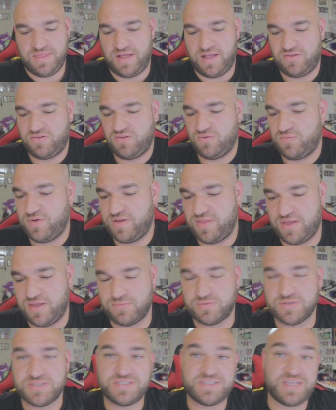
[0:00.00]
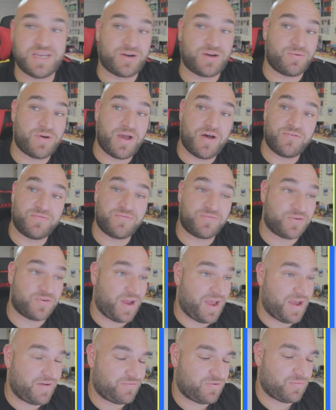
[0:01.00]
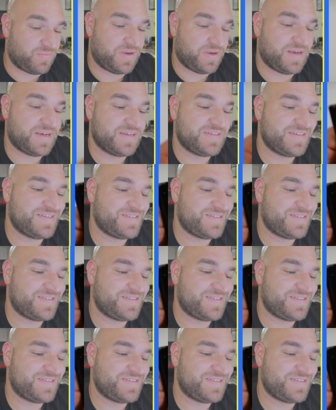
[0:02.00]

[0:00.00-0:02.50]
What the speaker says: That's the one that will stick around forever because